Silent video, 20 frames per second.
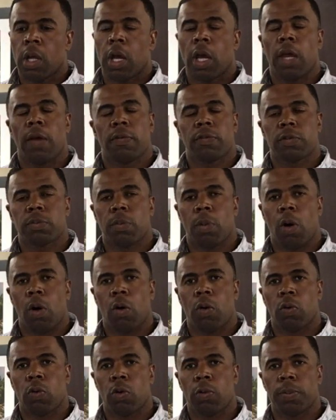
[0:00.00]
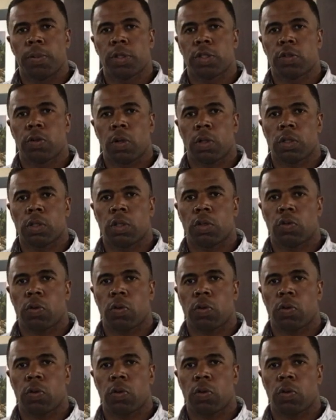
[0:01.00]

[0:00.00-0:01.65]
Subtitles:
I have small group instructor